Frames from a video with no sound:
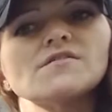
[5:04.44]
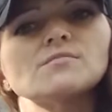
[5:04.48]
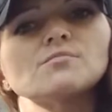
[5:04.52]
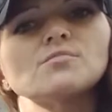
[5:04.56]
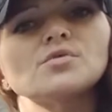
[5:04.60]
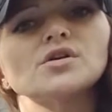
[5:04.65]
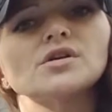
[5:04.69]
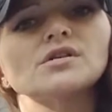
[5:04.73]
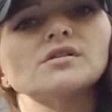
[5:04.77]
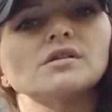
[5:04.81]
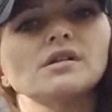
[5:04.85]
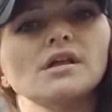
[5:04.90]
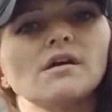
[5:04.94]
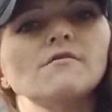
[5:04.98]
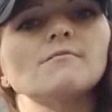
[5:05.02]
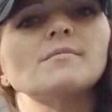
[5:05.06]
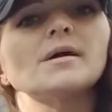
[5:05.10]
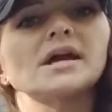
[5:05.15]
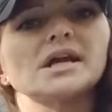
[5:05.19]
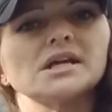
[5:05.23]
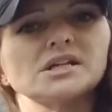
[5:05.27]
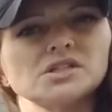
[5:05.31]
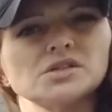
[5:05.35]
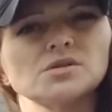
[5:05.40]
and putting love
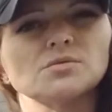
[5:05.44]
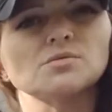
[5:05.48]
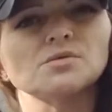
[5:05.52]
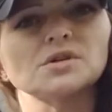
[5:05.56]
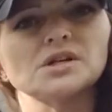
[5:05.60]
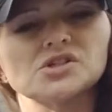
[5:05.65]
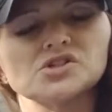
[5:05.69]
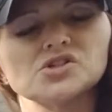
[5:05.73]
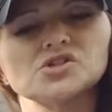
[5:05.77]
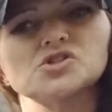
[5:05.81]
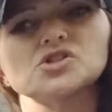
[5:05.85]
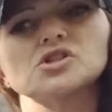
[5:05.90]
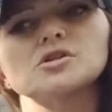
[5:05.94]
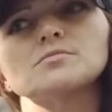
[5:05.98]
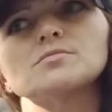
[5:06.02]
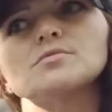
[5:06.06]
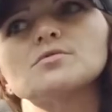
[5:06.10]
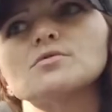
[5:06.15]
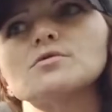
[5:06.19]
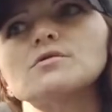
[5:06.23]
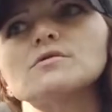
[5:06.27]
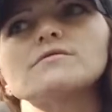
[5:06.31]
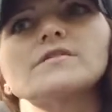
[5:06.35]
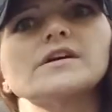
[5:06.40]
back into a relationship,
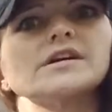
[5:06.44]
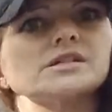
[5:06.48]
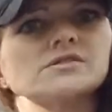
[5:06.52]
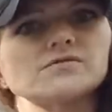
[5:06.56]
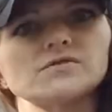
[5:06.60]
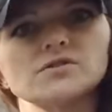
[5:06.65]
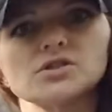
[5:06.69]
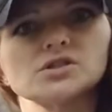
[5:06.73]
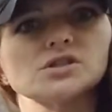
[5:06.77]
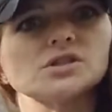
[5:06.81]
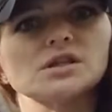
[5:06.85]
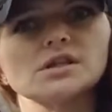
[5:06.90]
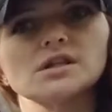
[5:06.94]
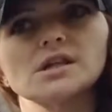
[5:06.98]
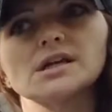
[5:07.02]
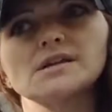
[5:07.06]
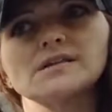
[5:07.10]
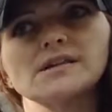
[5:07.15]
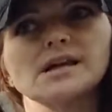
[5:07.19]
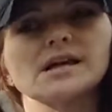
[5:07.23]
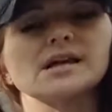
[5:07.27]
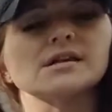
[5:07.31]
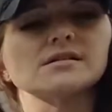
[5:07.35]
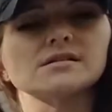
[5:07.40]
or vice versa.
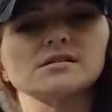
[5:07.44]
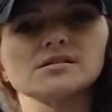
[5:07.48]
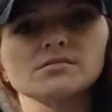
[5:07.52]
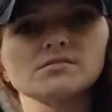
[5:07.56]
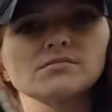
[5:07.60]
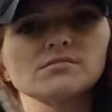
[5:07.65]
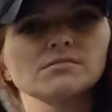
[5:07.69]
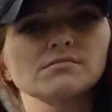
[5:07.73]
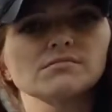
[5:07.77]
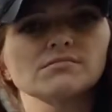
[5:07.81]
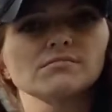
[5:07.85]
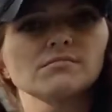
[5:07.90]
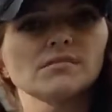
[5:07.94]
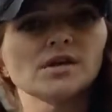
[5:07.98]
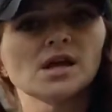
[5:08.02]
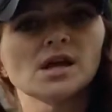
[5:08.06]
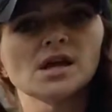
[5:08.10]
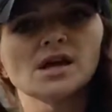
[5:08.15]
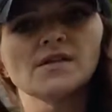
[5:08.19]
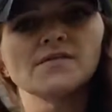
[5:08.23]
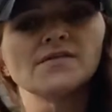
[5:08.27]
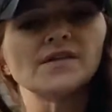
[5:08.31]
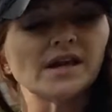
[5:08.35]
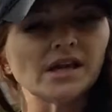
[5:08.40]
Like they
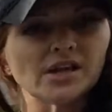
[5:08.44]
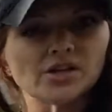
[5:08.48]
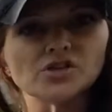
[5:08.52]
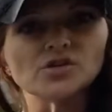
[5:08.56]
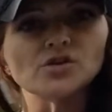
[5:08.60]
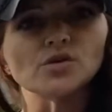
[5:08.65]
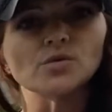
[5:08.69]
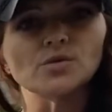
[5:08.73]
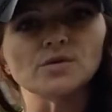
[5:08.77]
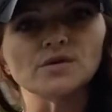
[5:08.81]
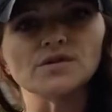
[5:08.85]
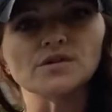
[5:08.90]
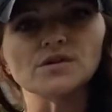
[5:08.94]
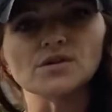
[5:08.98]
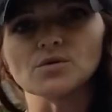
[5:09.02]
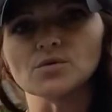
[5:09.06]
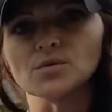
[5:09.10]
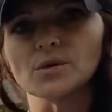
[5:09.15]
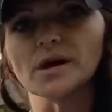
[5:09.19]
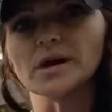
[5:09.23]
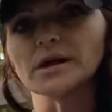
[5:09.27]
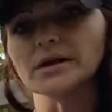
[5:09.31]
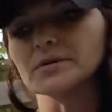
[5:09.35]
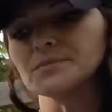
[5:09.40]
can do it with you,
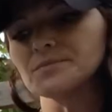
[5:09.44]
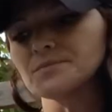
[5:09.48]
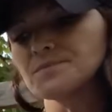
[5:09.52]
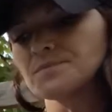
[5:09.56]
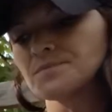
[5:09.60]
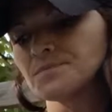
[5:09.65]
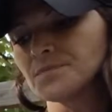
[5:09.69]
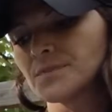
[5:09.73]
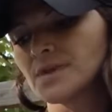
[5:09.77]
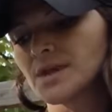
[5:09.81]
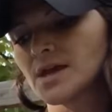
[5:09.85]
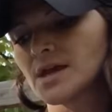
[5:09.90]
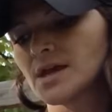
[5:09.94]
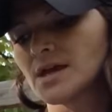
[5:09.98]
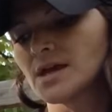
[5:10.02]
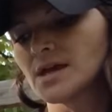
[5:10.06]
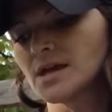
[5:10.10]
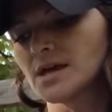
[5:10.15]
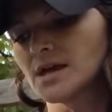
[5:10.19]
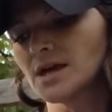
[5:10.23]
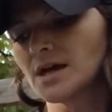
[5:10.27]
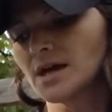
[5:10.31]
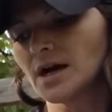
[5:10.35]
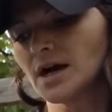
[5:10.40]
right?
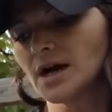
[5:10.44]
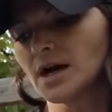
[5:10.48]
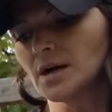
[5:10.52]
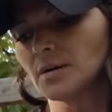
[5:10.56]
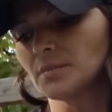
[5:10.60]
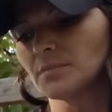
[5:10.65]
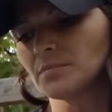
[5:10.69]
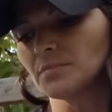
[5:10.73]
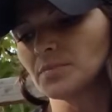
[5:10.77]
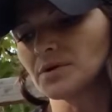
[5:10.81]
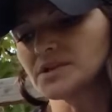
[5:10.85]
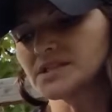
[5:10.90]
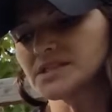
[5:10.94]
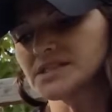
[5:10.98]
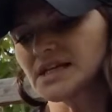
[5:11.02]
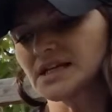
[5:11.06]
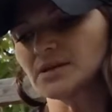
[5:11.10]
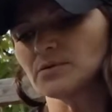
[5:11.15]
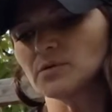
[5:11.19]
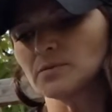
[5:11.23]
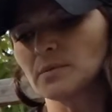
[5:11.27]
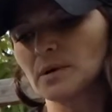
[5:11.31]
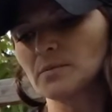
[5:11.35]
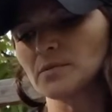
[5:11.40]
But it's
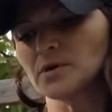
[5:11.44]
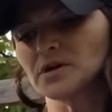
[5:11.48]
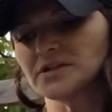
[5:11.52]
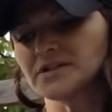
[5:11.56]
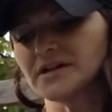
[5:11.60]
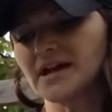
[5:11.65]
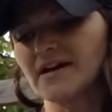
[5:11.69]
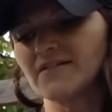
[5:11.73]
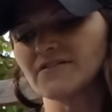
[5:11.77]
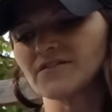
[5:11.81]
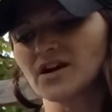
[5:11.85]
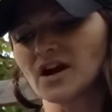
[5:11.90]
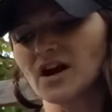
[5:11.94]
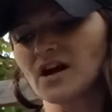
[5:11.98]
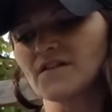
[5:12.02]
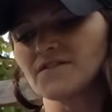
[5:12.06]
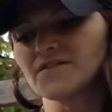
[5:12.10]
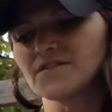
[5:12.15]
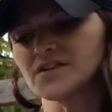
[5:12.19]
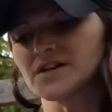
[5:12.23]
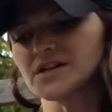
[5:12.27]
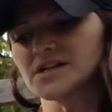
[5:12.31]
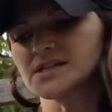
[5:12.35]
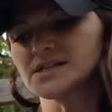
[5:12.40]
like remembering to have
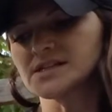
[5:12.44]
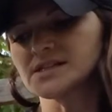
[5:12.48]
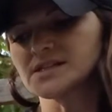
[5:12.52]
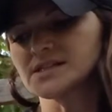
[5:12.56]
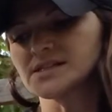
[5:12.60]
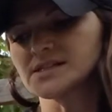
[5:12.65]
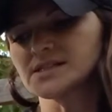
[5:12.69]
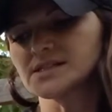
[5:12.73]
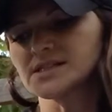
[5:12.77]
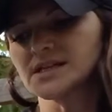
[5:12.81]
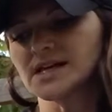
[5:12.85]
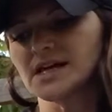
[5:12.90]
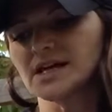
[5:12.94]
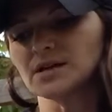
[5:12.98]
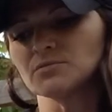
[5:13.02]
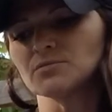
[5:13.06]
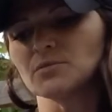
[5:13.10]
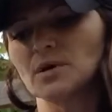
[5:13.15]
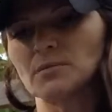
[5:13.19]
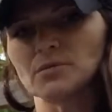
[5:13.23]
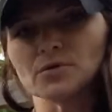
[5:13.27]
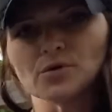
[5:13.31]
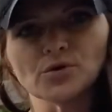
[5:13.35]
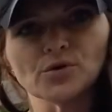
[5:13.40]
confidence and
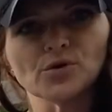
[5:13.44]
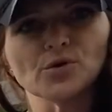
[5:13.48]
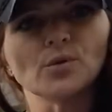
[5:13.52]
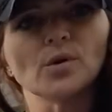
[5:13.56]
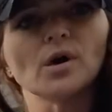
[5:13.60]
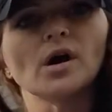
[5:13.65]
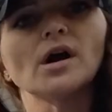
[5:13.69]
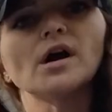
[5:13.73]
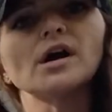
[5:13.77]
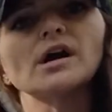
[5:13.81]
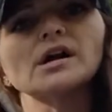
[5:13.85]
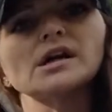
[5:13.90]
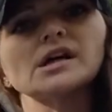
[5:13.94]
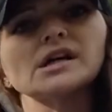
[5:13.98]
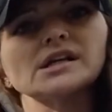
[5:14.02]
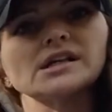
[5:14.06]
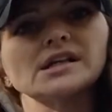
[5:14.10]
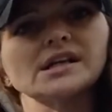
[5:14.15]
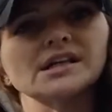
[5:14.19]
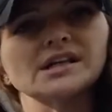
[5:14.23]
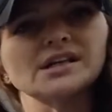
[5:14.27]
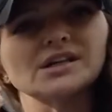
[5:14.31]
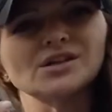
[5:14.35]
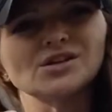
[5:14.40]
remember who you are.
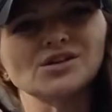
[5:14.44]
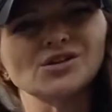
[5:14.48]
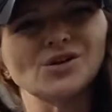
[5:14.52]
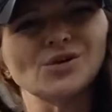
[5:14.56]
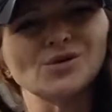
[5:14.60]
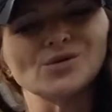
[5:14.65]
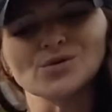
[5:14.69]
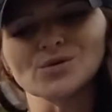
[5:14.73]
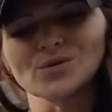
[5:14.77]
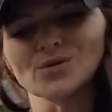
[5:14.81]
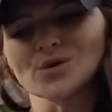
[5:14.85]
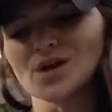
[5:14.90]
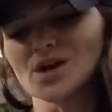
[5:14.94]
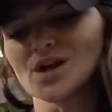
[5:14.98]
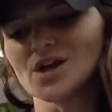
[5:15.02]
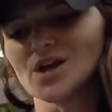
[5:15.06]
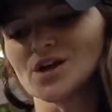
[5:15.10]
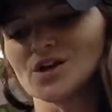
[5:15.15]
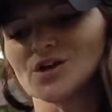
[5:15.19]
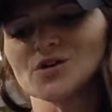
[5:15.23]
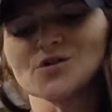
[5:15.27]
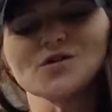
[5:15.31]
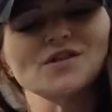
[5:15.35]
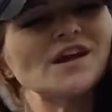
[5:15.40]
Like, you know,
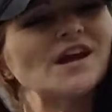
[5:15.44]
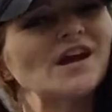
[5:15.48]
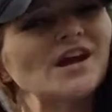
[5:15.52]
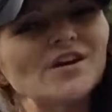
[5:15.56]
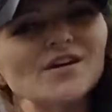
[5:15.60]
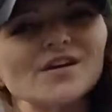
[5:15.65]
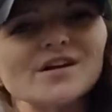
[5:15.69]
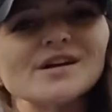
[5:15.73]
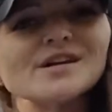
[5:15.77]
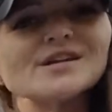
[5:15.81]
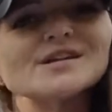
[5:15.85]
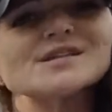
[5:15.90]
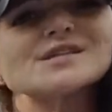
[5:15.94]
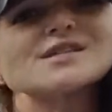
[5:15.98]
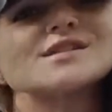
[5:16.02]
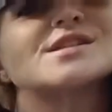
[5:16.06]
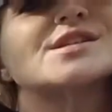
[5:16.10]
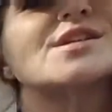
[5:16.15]
you're the Aries,